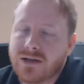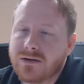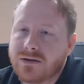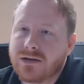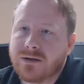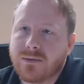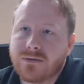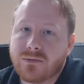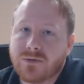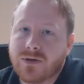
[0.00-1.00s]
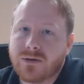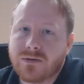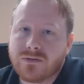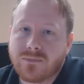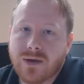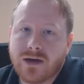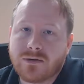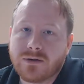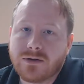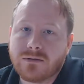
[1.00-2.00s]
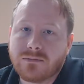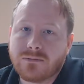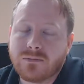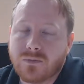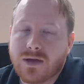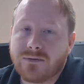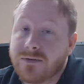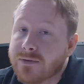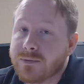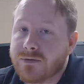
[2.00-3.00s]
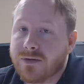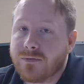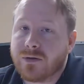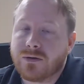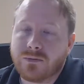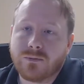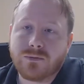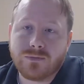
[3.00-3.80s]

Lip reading: you're going to get about 12 hours of battery at 50% volume.